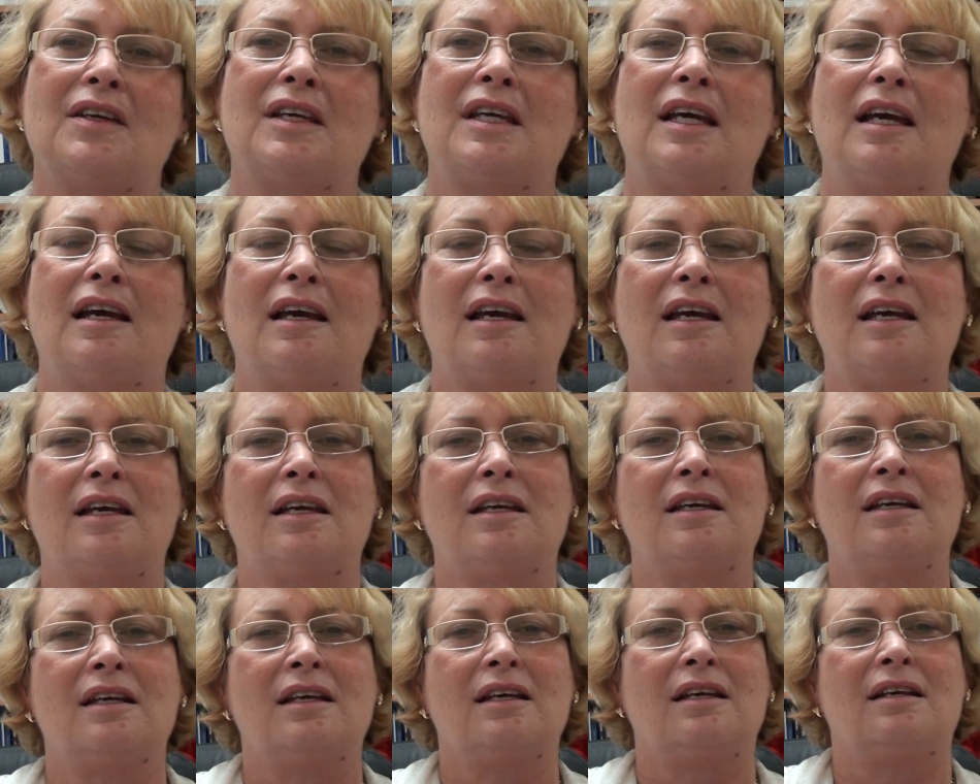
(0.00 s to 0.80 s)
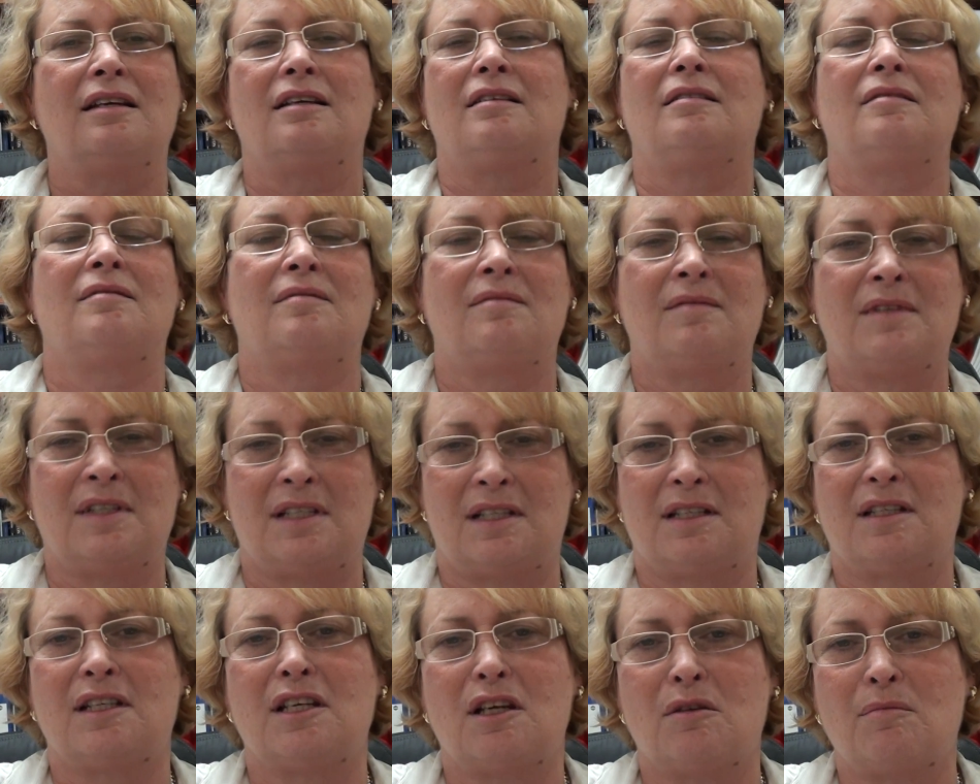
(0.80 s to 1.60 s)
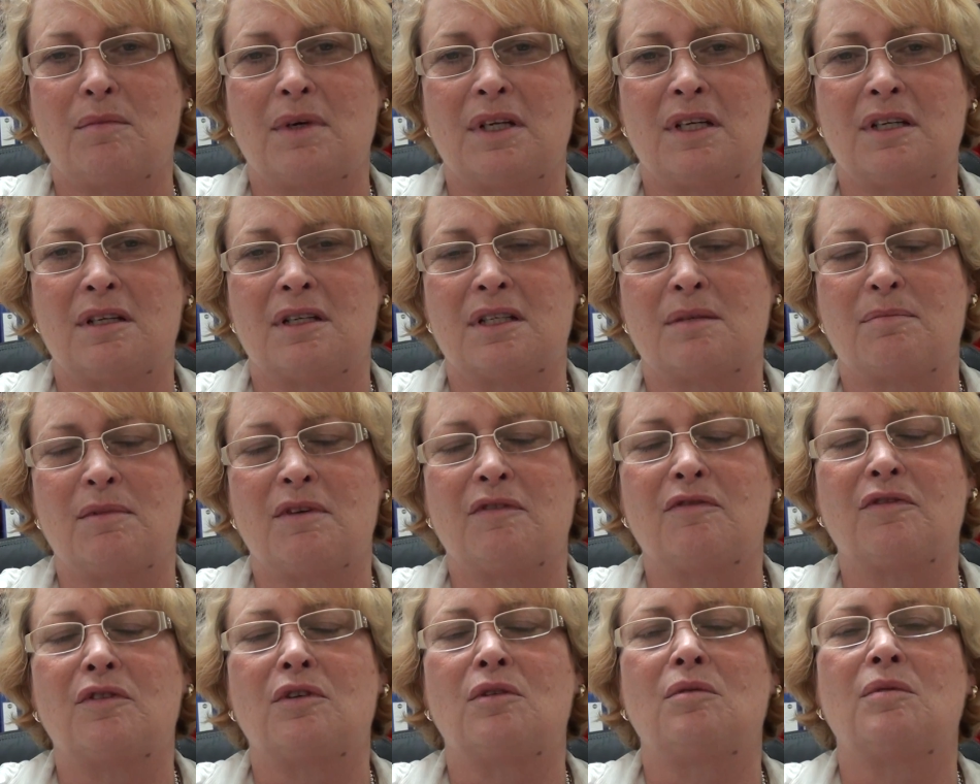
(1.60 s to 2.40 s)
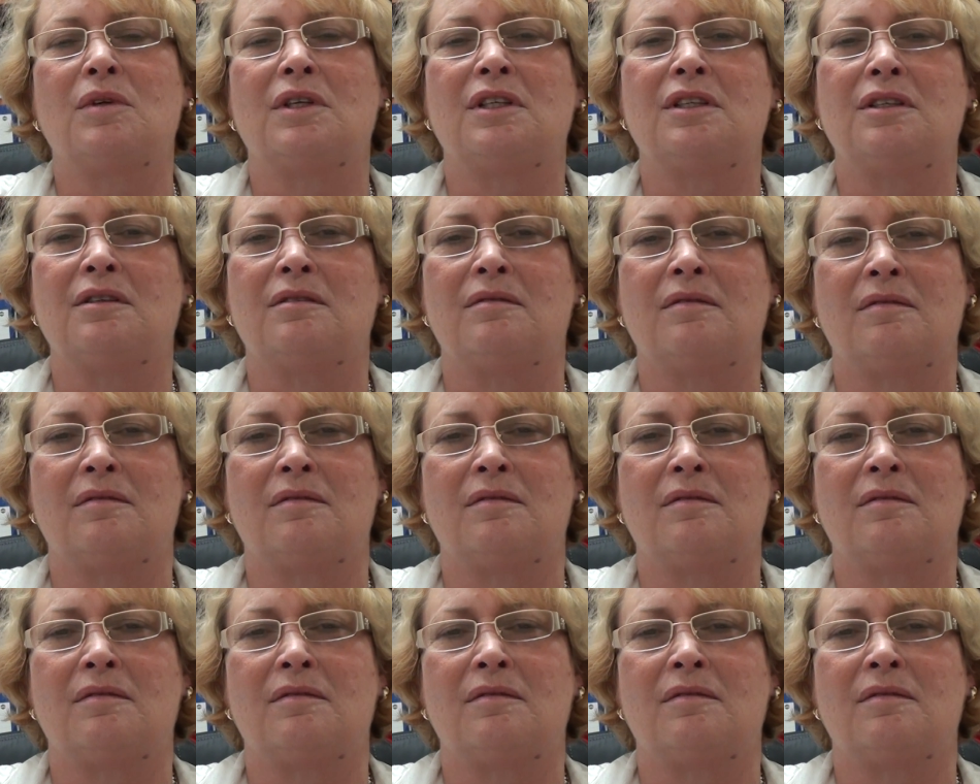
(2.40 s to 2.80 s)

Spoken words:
okay, this is 10 minutes before we